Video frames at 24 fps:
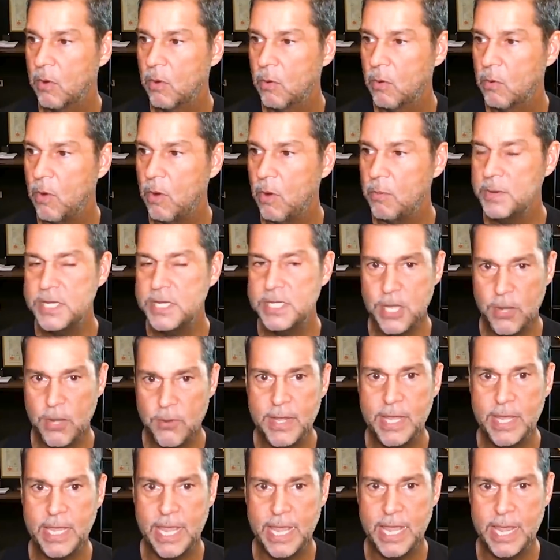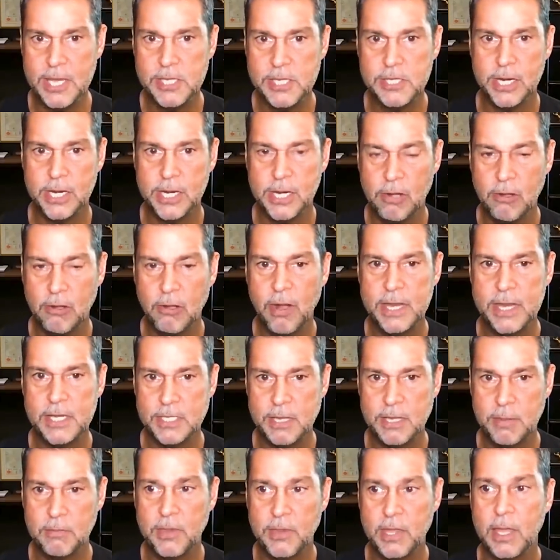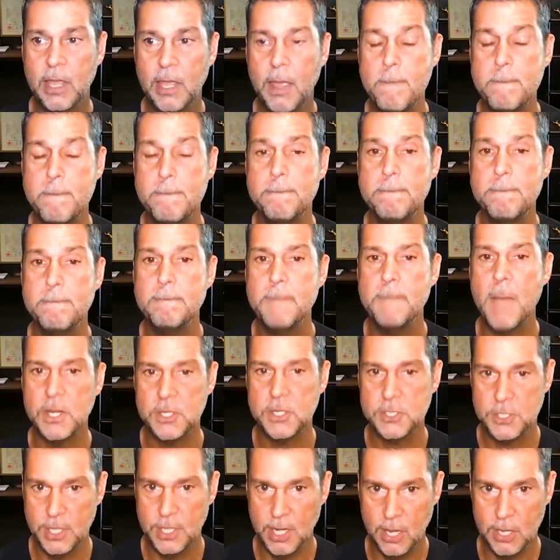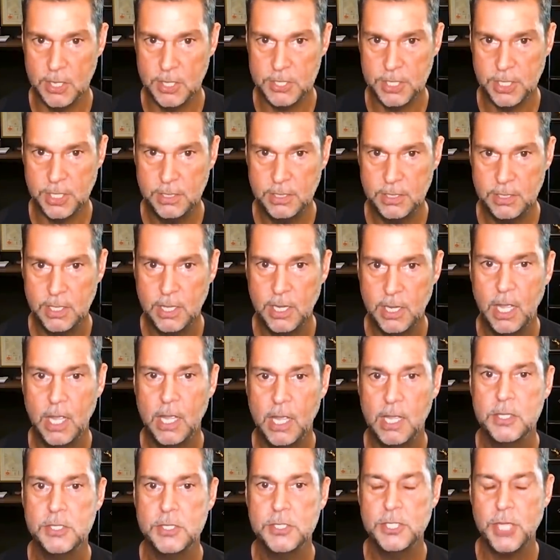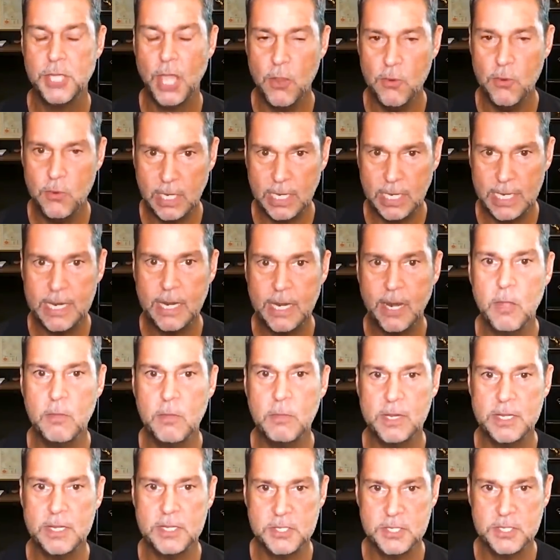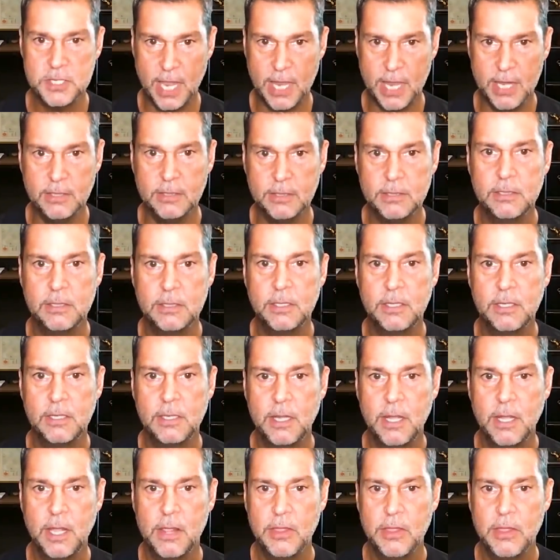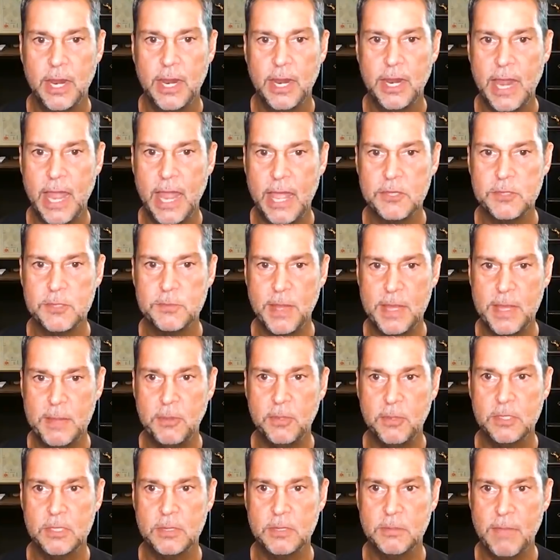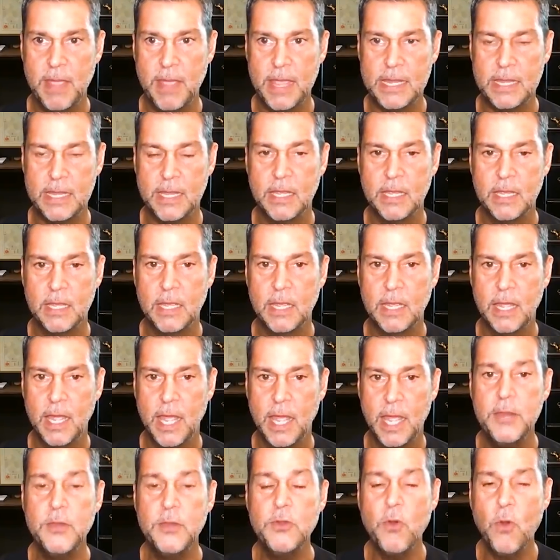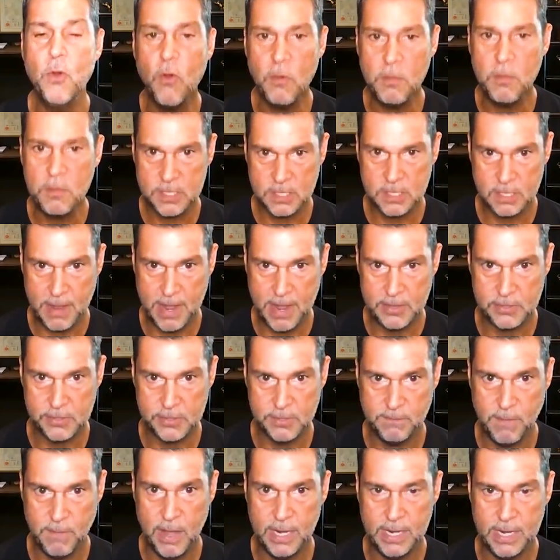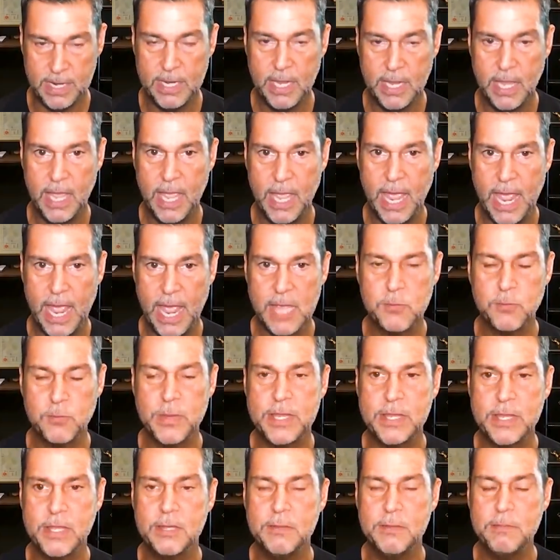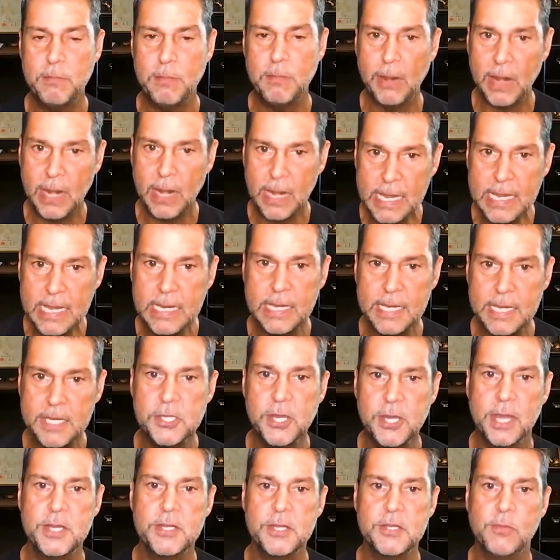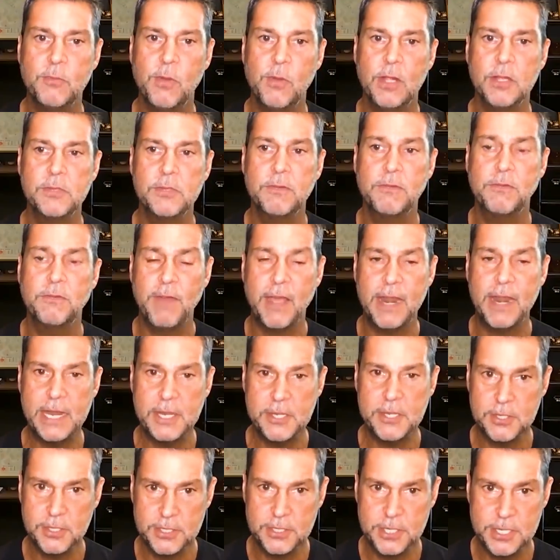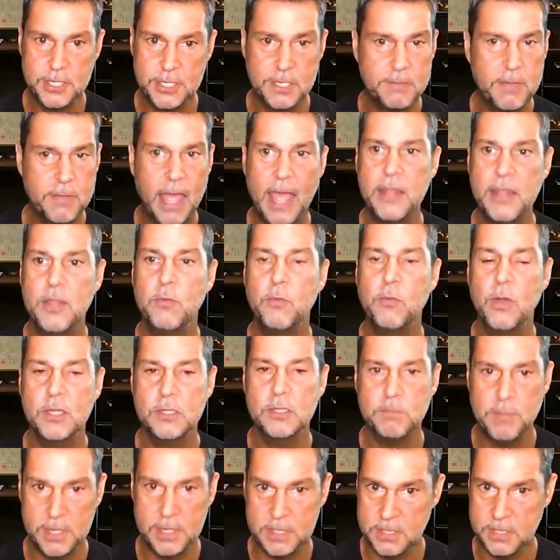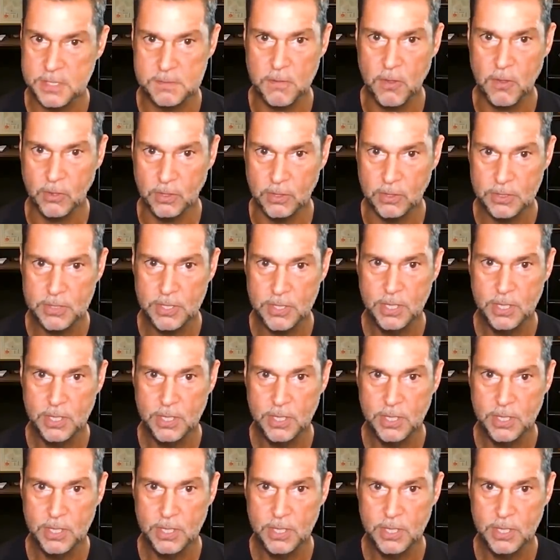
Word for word: What we're doing here is going to create something much larger, totally global in scale, that allows people to make enormous amounts of money as we completely change the world's financial system and the world's business models.